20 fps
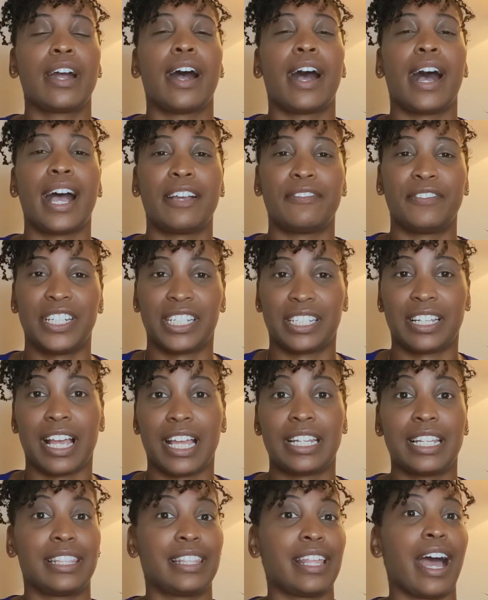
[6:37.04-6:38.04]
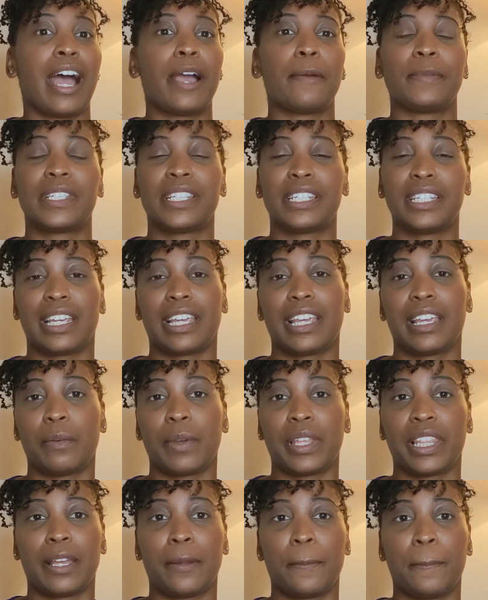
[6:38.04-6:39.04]
I've decided that I'm sticking
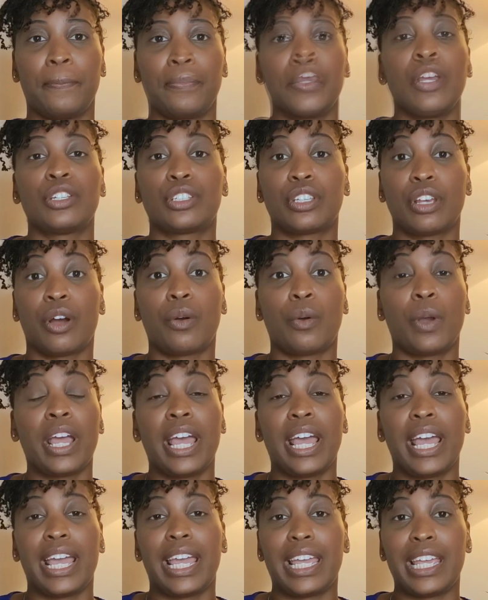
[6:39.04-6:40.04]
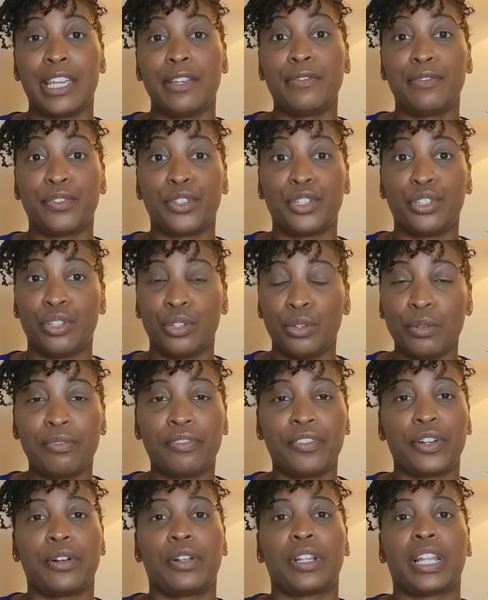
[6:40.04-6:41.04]
with it. So if you
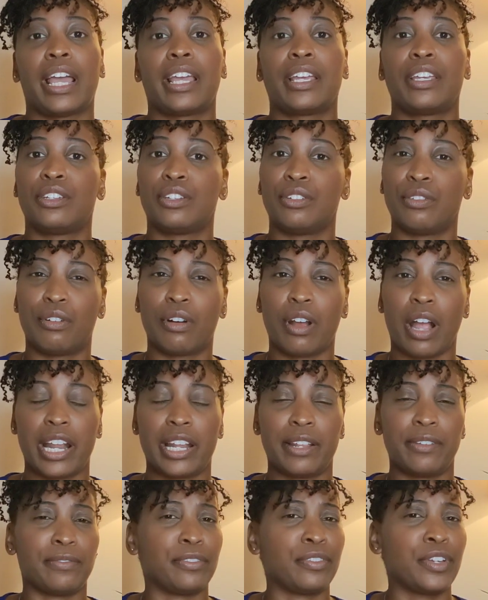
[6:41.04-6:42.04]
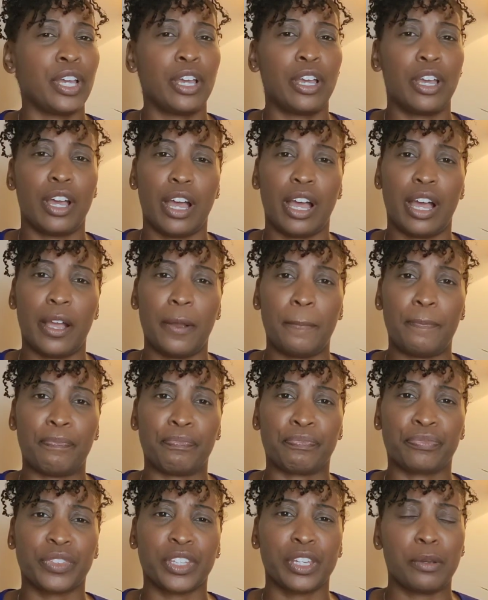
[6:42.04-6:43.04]
feel like you're kind of
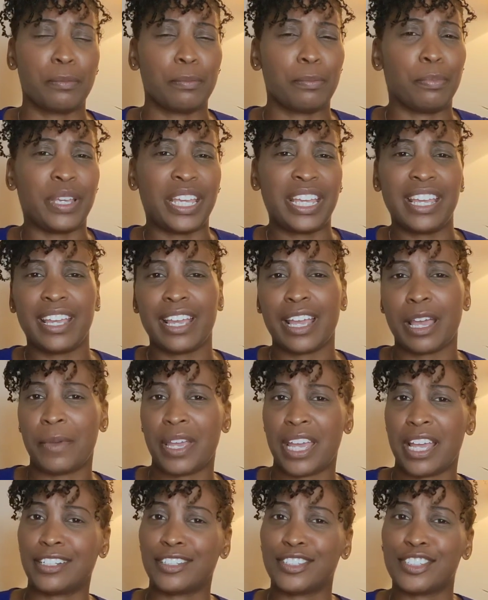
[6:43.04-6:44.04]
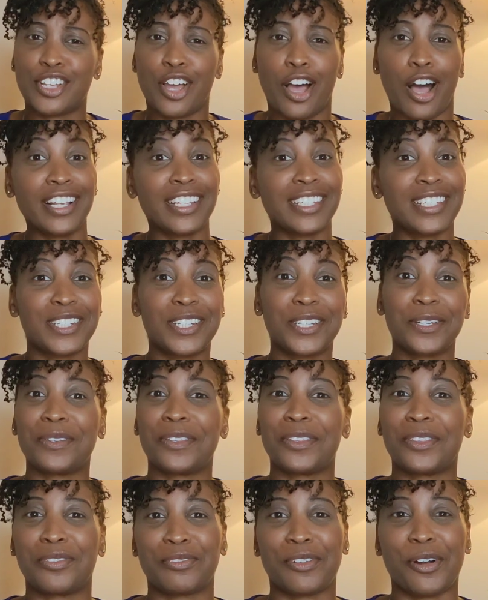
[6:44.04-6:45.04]
being a bit tossed to
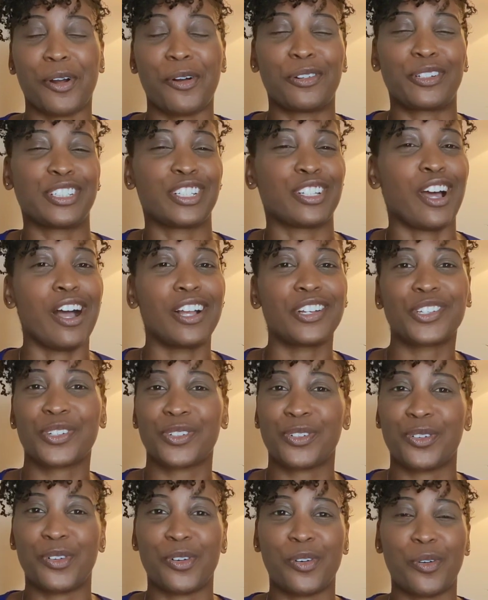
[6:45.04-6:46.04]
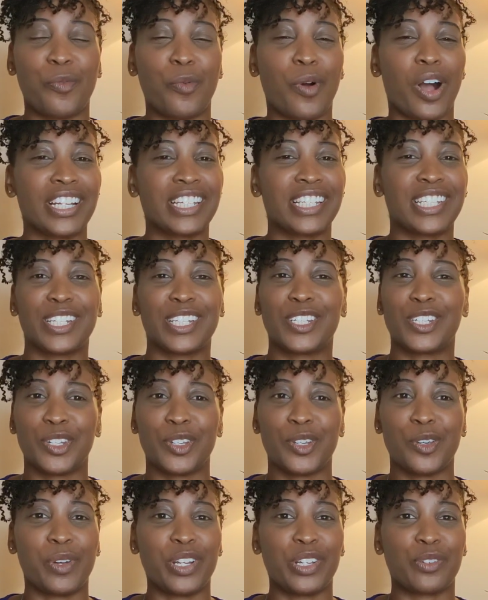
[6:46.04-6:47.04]
and fro, not sure what to
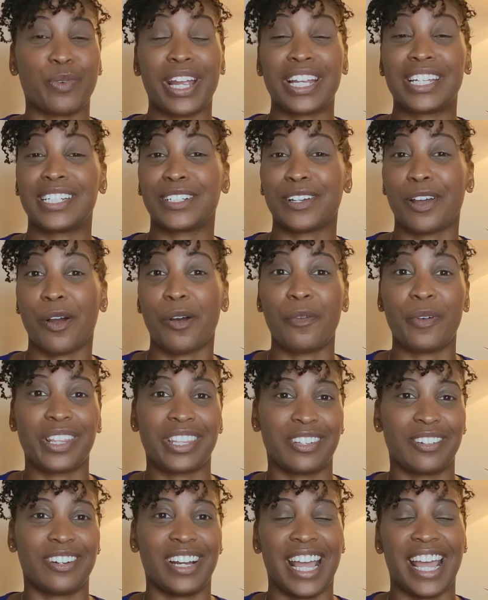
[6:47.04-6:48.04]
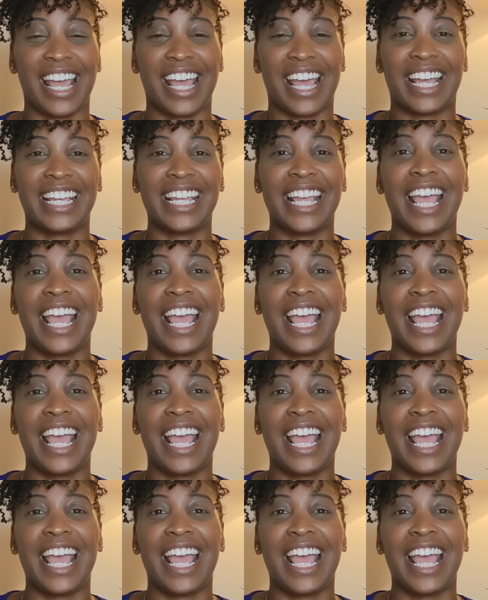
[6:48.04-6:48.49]
do, which way to go with your hair,